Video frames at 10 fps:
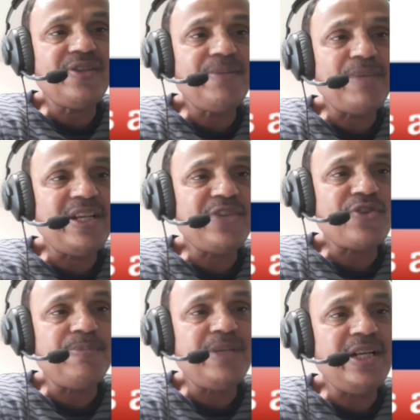the place
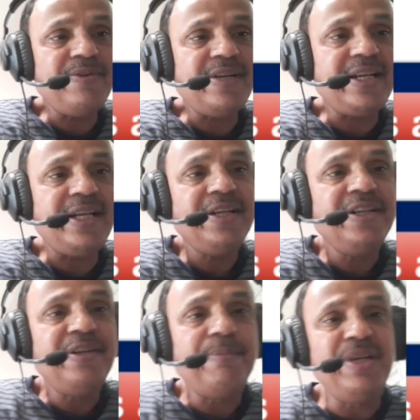of delivery,
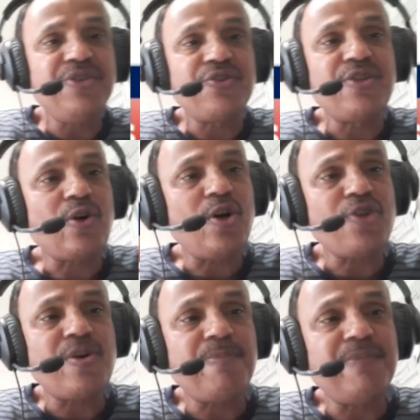means the
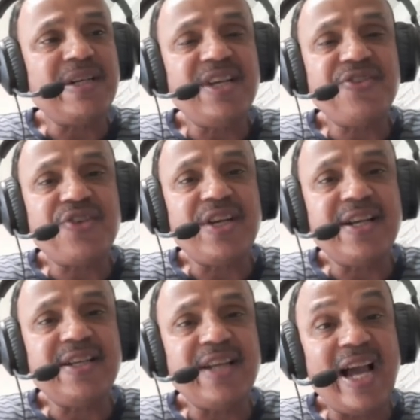cost of material is
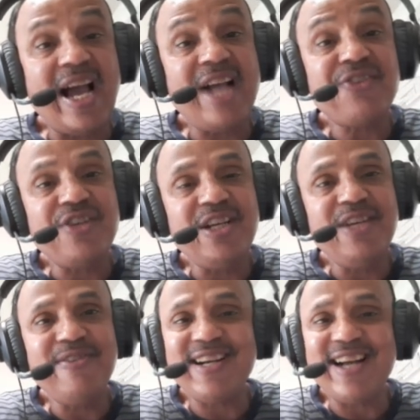taken as
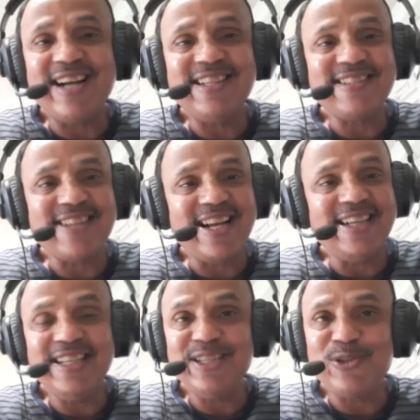delivered at the
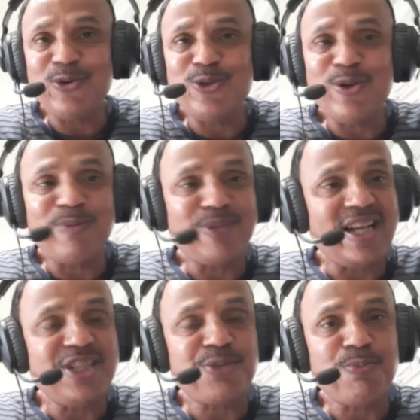site inclusive of
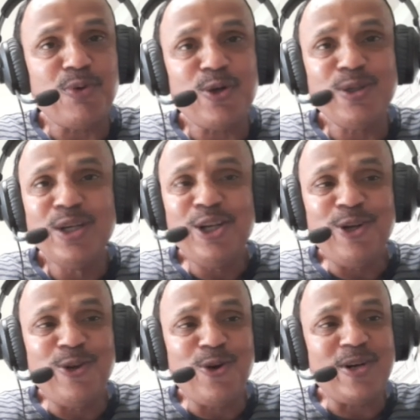transport,
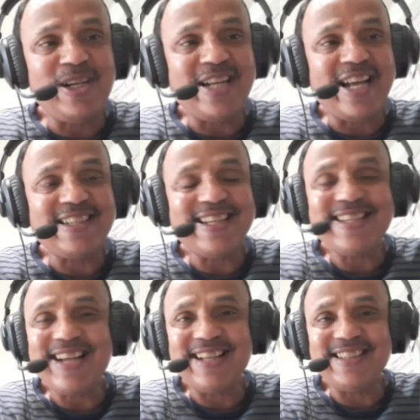local
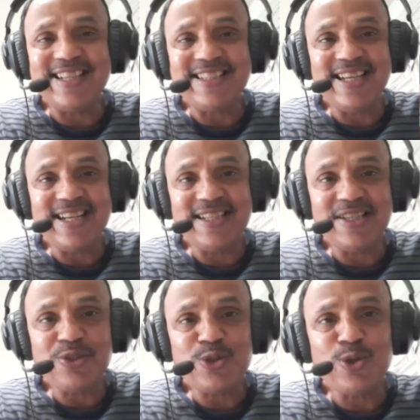taxes and other
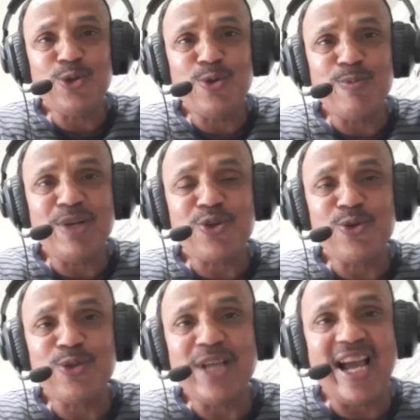charges. So you must
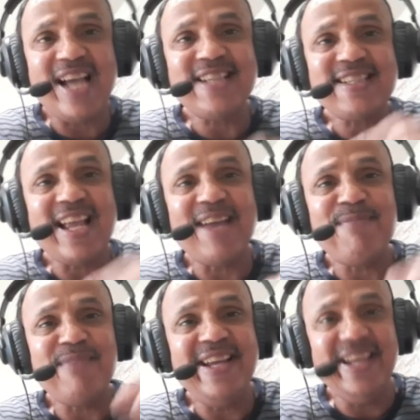know the S
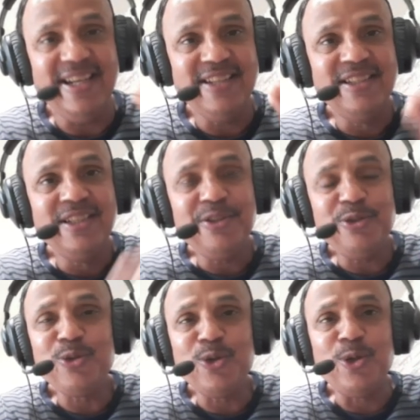M D.
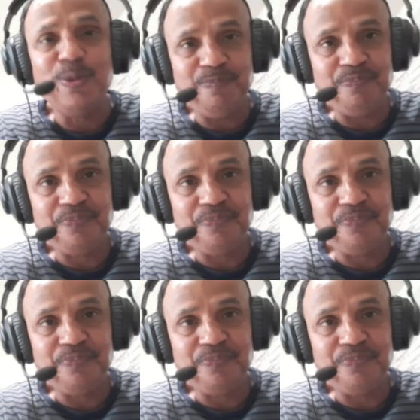You know